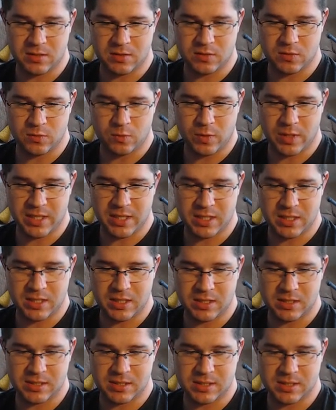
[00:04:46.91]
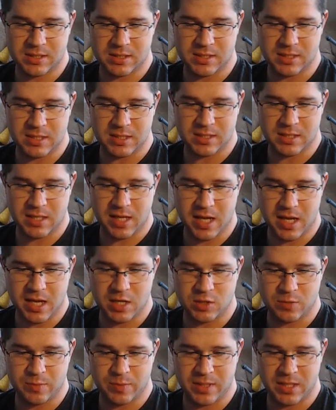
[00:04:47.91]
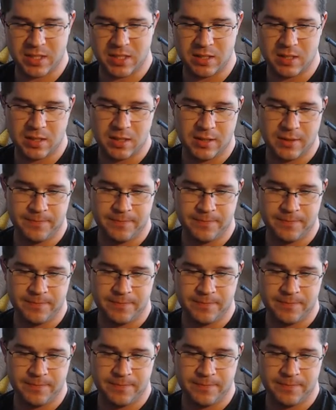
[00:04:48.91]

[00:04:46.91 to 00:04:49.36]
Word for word: twenty-six K H P,